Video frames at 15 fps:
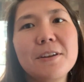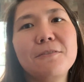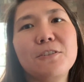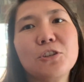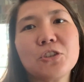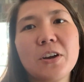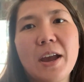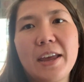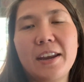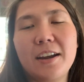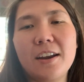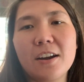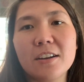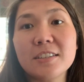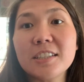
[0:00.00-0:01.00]
if you tried it
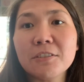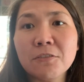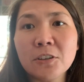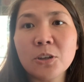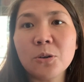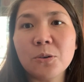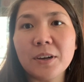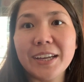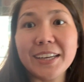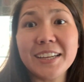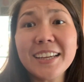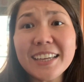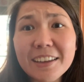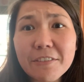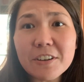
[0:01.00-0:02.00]
on a different coin?
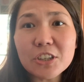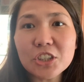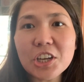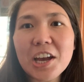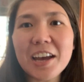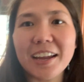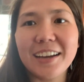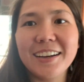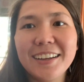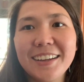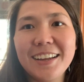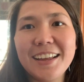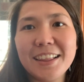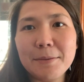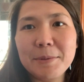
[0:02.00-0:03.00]
Give it a shot.
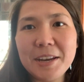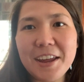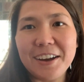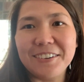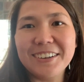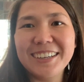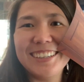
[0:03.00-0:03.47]
Let me know.